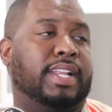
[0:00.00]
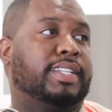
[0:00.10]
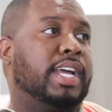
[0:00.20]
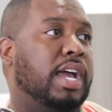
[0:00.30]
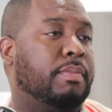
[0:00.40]

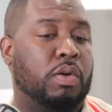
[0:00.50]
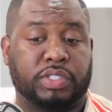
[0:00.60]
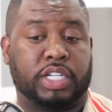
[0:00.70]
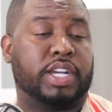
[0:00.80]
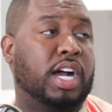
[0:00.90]
At the
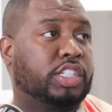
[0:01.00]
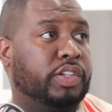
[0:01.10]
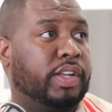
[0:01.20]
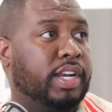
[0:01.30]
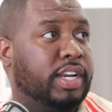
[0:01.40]
time, I was
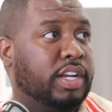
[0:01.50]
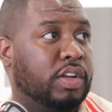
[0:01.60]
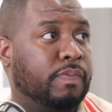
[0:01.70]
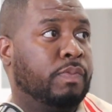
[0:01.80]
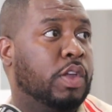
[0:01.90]
indoctrinated
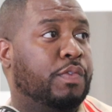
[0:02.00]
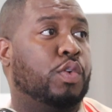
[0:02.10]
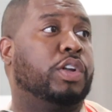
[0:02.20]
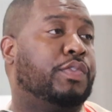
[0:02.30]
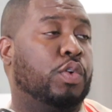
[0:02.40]
in the
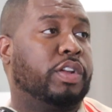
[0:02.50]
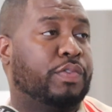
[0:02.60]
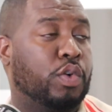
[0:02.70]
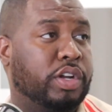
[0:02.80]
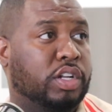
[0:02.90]

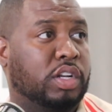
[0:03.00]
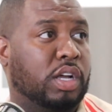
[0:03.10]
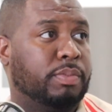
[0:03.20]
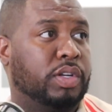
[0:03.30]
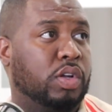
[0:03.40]

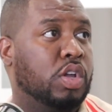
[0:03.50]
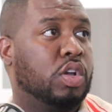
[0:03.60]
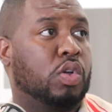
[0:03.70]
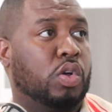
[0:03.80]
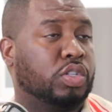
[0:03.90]
40-40-40 club. You
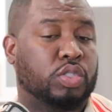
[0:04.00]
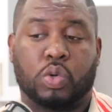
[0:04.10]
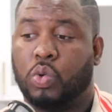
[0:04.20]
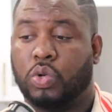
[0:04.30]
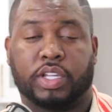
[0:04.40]
know, go
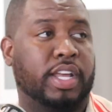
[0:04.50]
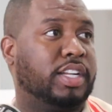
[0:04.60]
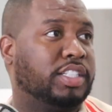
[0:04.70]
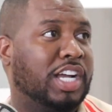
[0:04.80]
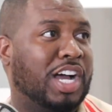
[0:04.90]
to school,
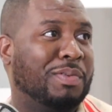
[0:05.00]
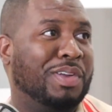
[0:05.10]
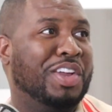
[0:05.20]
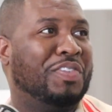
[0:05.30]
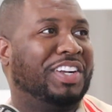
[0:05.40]
get a
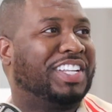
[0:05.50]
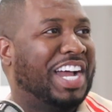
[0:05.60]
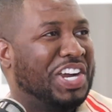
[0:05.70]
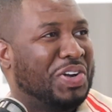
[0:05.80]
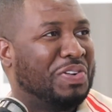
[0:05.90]
job,
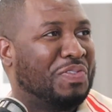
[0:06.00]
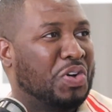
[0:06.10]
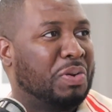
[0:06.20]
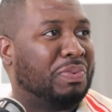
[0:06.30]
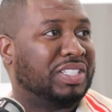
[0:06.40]
retire
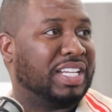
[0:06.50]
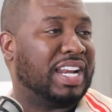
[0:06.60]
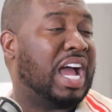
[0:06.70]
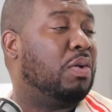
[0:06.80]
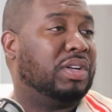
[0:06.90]
on
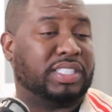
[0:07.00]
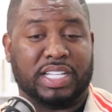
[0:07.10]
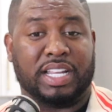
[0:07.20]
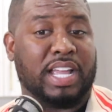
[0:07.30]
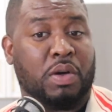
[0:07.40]
40%. I
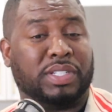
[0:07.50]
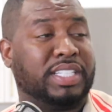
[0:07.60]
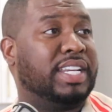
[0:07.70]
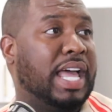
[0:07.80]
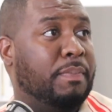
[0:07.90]
was
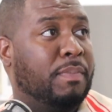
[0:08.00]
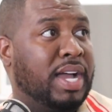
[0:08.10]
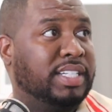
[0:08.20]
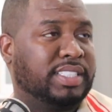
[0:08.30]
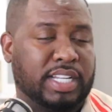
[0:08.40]
in
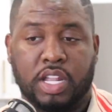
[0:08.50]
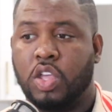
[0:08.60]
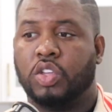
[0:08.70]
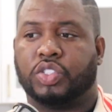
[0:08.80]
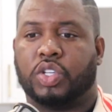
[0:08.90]
that
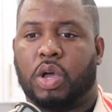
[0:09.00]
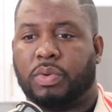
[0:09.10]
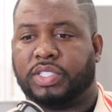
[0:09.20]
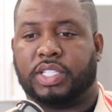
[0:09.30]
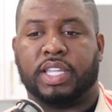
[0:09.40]
mindset.
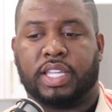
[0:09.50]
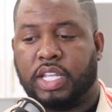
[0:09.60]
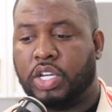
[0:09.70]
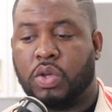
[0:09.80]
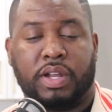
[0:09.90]
So I was
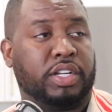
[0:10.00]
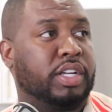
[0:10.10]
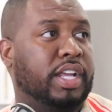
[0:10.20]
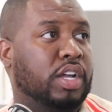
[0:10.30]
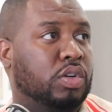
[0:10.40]
thinking, you
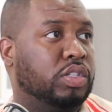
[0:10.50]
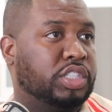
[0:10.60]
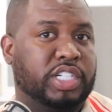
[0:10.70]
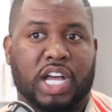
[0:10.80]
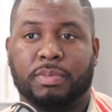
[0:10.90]
know, I need to get a
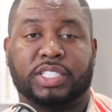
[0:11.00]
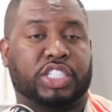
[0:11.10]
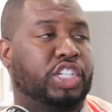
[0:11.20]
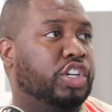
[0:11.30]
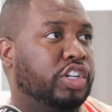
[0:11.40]
good
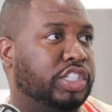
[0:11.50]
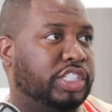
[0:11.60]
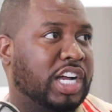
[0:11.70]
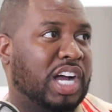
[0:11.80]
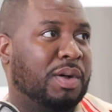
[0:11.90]
job, a
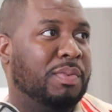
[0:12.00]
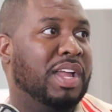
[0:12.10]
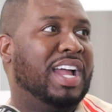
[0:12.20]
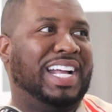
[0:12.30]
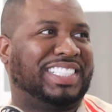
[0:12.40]
secure
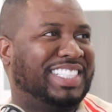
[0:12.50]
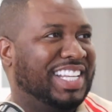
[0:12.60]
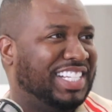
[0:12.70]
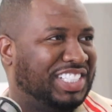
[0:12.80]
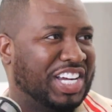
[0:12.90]
job, a
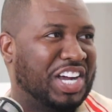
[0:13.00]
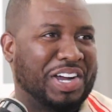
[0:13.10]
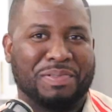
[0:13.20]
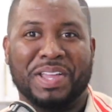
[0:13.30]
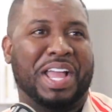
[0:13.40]
city
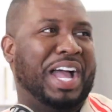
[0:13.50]
job,